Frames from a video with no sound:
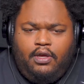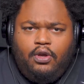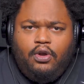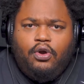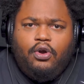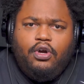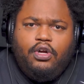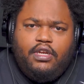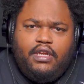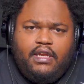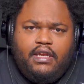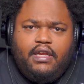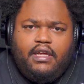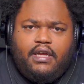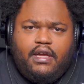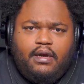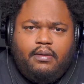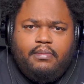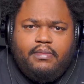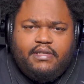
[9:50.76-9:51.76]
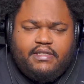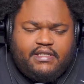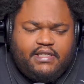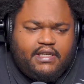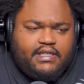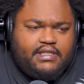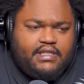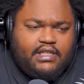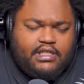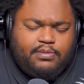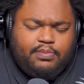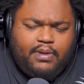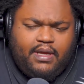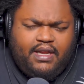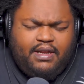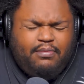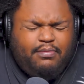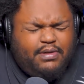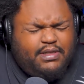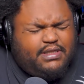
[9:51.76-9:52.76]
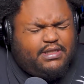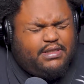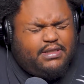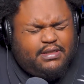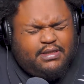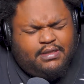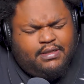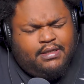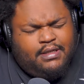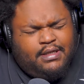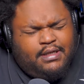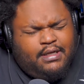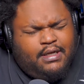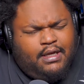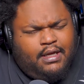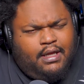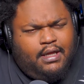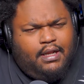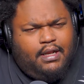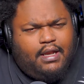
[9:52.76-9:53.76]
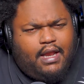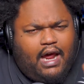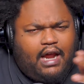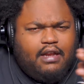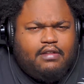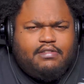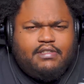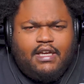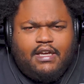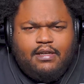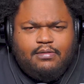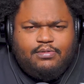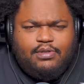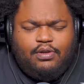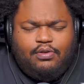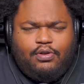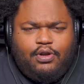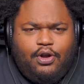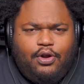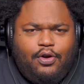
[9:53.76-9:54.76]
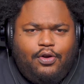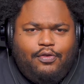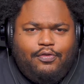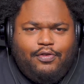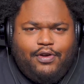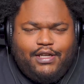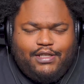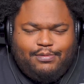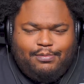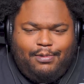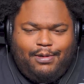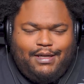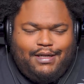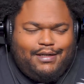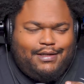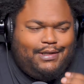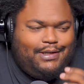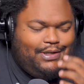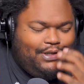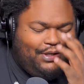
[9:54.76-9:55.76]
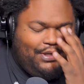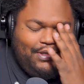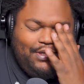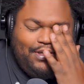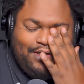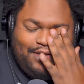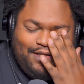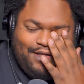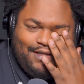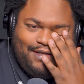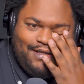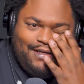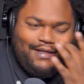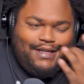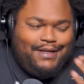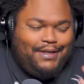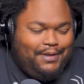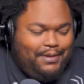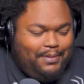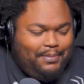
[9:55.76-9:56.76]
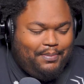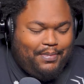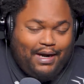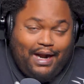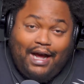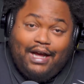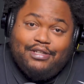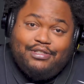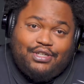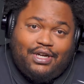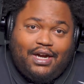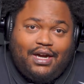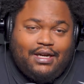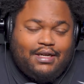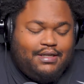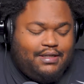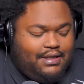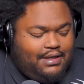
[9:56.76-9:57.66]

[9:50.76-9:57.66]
or in the comment section explaining it, which is a lot of times don't go over as well. But I'll try.